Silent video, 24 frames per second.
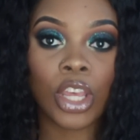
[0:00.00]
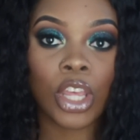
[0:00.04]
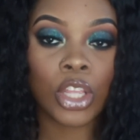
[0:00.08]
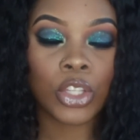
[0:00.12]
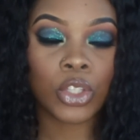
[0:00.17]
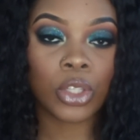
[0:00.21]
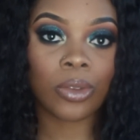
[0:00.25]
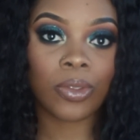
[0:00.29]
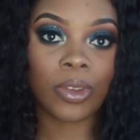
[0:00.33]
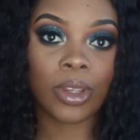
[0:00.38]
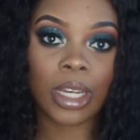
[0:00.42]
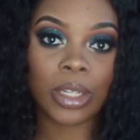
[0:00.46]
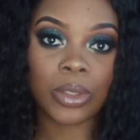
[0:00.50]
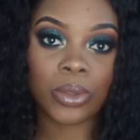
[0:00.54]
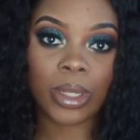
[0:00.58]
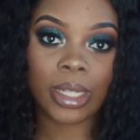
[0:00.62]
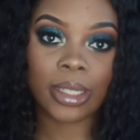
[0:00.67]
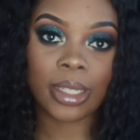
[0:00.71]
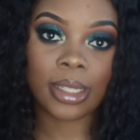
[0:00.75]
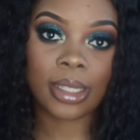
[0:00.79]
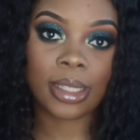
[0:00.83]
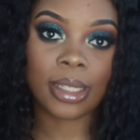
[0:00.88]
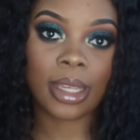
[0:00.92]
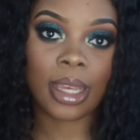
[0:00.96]
So if you guys
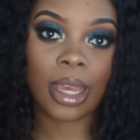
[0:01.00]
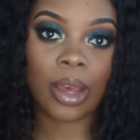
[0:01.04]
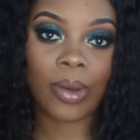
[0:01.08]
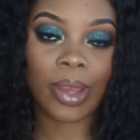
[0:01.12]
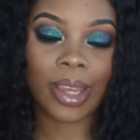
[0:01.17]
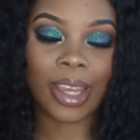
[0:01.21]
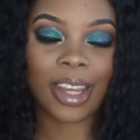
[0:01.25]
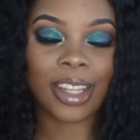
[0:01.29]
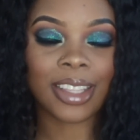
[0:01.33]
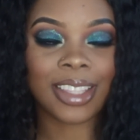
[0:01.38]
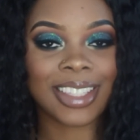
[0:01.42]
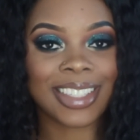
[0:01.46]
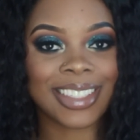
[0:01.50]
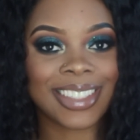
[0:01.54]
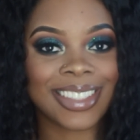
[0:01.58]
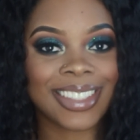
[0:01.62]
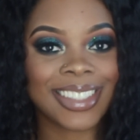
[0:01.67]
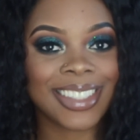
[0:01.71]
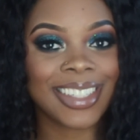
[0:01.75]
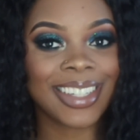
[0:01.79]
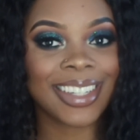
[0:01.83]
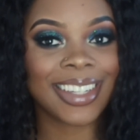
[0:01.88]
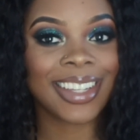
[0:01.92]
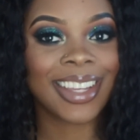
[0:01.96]
like to see how I got this
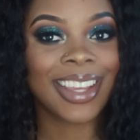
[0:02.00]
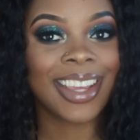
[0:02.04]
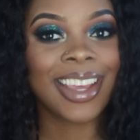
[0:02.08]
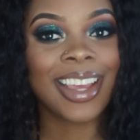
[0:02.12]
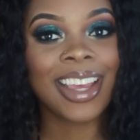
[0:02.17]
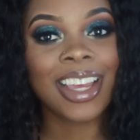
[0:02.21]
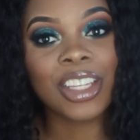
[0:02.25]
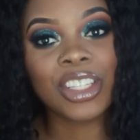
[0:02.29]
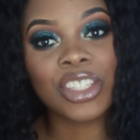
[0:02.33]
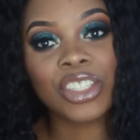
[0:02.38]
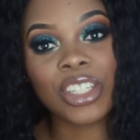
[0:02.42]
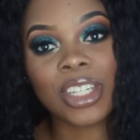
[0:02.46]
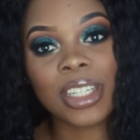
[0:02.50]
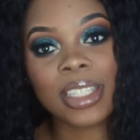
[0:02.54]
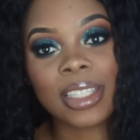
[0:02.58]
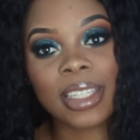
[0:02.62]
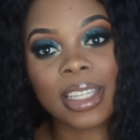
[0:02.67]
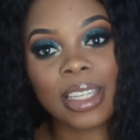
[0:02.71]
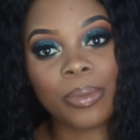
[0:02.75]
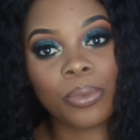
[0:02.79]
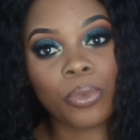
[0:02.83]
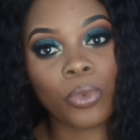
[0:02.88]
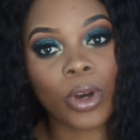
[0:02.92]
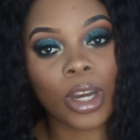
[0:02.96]
look, just
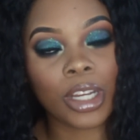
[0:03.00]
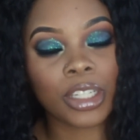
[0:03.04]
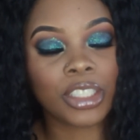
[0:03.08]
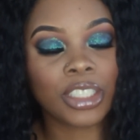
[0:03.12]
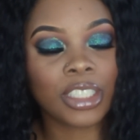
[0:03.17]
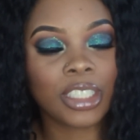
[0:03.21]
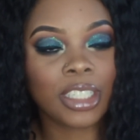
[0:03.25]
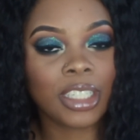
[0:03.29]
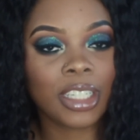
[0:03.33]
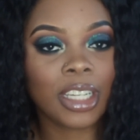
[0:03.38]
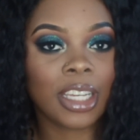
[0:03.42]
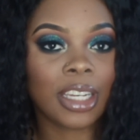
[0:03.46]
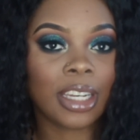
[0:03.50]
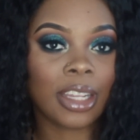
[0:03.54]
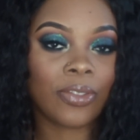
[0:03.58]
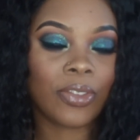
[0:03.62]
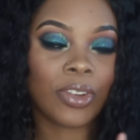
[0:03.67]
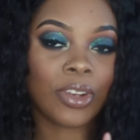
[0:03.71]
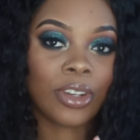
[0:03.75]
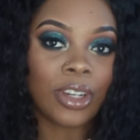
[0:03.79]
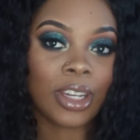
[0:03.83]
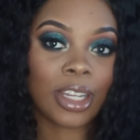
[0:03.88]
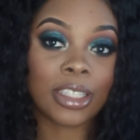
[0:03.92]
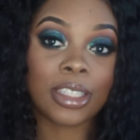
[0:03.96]
keep watching, and if
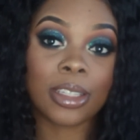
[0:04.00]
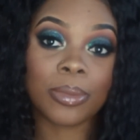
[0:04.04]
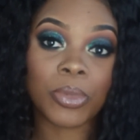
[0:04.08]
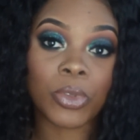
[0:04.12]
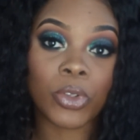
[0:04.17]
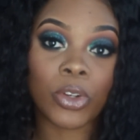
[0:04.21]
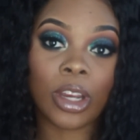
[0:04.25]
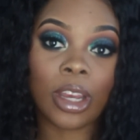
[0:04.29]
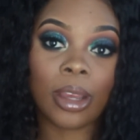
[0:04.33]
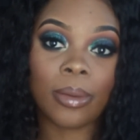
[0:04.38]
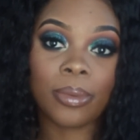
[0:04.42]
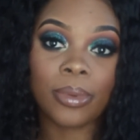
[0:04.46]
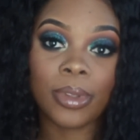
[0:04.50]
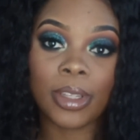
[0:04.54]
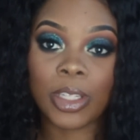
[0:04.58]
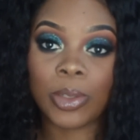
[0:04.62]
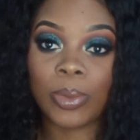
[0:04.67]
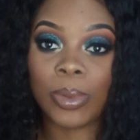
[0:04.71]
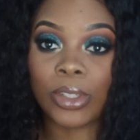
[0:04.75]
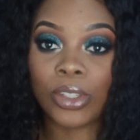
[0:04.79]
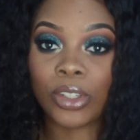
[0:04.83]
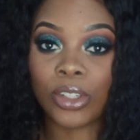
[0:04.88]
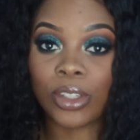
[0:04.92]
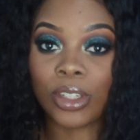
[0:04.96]
you're not subscribed, please
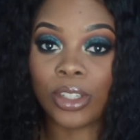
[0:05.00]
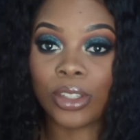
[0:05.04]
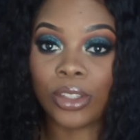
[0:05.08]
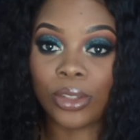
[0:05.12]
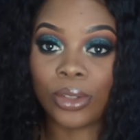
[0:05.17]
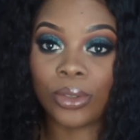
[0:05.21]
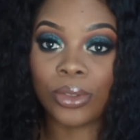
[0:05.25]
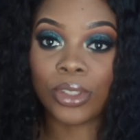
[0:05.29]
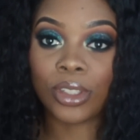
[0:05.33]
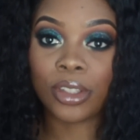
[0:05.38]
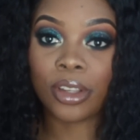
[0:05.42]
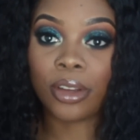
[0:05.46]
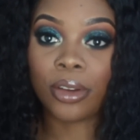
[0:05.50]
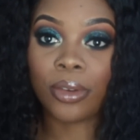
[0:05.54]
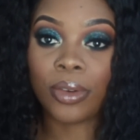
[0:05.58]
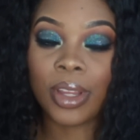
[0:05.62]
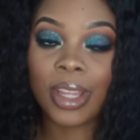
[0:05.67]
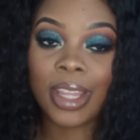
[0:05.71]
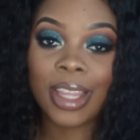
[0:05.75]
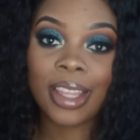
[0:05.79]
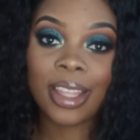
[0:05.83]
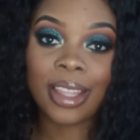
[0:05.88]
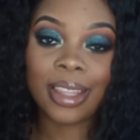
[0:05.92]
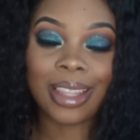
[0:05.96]
be sure to do so.
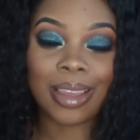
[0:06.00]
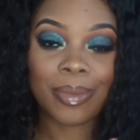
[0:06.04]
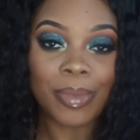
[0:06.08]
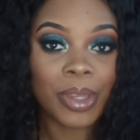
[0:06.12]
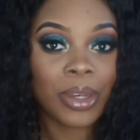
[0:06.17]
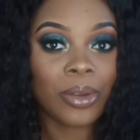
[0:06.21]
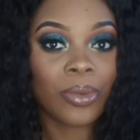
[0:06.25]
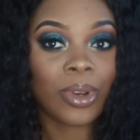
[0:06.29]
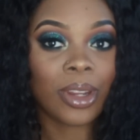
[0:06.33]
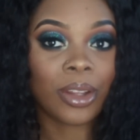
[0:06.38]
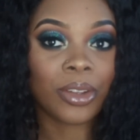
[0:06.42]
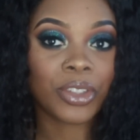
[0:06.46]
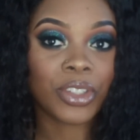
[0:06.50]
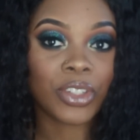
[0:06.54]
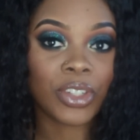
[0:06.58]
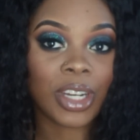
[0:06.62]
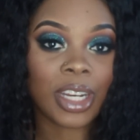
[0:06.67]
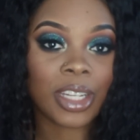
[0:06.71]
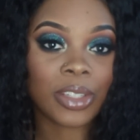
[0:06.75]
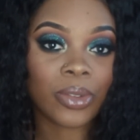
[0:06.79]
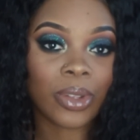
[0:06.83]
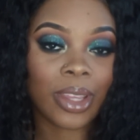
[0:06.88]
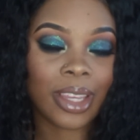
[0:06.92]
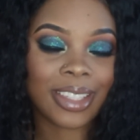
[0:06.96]
Let me know what else you
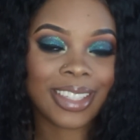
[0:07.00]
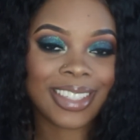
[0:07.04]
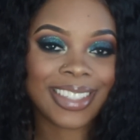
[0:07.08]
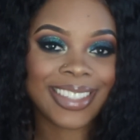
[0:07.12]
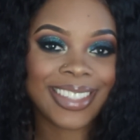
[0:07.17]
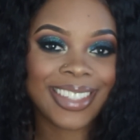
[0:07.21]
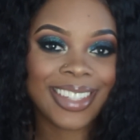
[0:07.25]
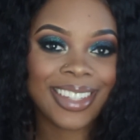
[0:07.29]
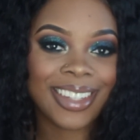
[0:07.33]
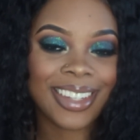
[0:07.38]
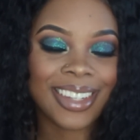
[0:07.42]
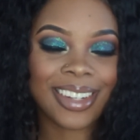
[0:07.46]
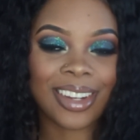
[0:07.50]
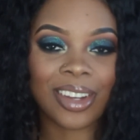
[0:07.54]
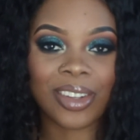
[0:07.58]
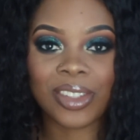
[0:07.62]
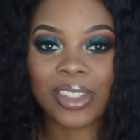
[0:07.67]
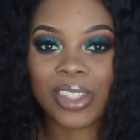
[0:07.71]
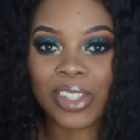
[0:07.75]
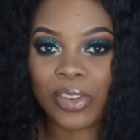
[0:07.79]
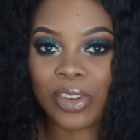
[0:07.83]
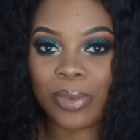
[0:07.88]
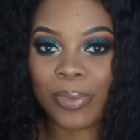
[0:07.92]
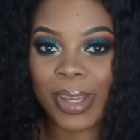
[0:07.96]
guys would like to see, and I'll
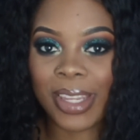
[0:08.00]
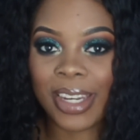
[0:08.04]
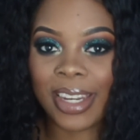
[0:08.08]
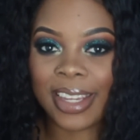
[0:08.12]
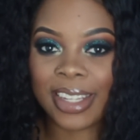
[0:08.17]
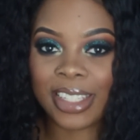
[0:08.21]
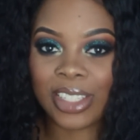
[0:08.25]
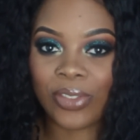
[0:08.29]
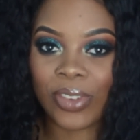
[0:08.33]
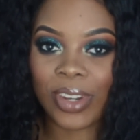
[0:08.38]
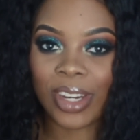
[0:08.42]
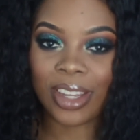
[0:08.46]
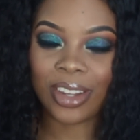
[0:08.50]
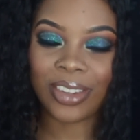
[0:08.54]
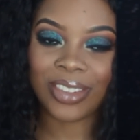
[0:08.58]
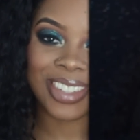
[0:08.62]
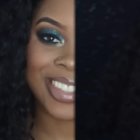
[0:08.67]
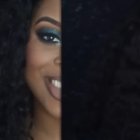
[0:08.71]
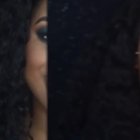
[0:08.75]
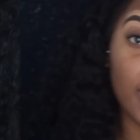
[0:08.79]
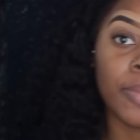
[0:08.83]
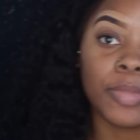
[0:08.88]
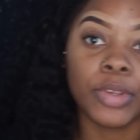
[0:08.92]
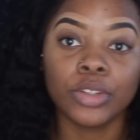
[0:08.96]
see you on my next video.
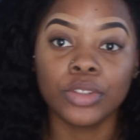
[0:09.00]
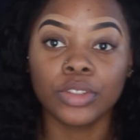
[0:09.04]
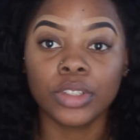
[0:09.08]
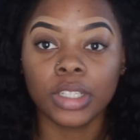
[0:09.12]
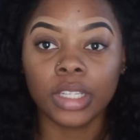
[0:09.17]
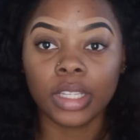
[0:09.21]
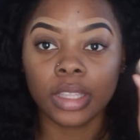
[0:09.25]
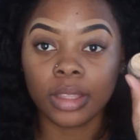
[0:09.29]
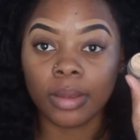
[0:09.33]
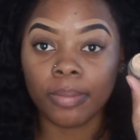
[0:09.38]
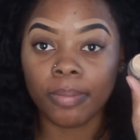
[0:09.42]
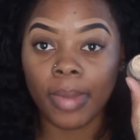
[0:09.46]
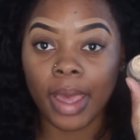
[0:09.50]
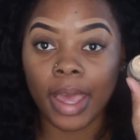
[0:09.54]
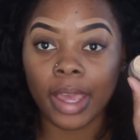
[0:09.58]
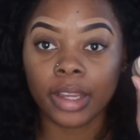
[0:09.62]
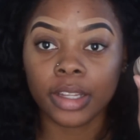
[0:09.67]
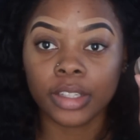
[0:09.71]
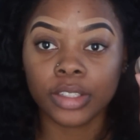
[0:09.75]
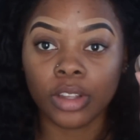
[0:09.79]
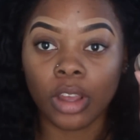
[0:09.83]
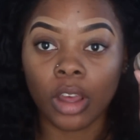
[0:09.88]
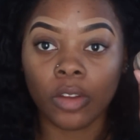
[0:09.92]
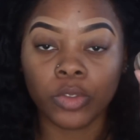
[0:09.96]
I'm using the
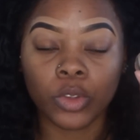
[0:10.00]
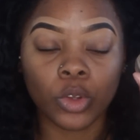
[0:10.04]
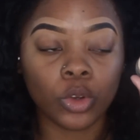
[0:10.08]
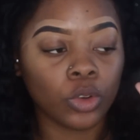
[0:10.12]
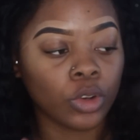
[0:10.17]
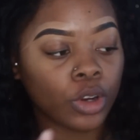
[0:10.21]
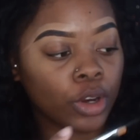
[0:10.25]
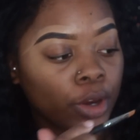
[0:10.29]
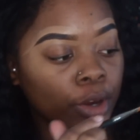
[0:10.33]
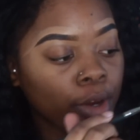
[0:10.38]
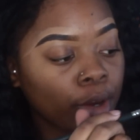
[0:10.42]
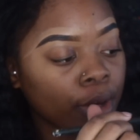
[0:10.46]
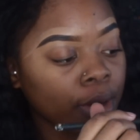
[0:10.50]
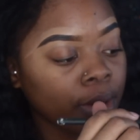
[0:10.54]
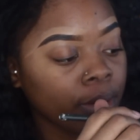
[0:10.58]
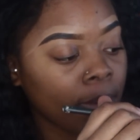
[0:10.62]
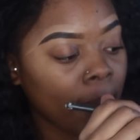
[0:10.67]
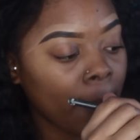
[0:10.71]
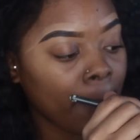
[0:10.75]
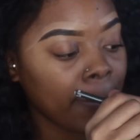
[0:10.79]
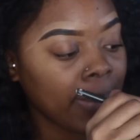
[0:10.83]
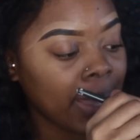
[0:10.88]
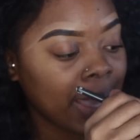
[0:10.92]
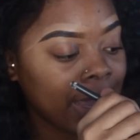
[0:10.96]
MAC Soft Ochre
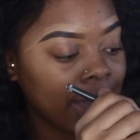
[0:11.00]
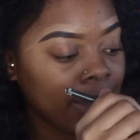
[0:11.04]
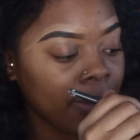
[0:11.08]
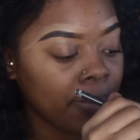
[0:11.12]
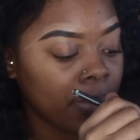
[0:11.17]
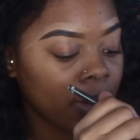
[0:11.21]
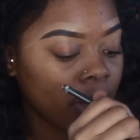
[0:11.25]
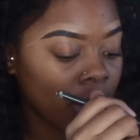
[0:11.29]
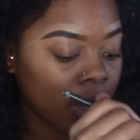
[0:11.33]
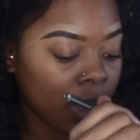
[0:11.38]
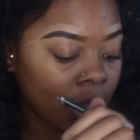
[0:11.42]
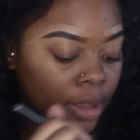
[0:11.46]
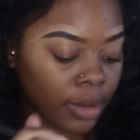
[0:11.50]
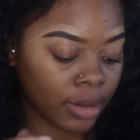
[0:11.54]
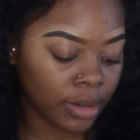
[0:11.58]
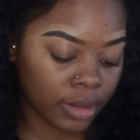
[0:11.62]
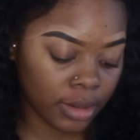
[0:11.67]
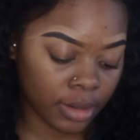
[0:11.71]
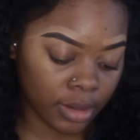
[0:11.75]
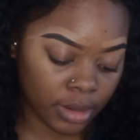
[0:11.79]
paint pot.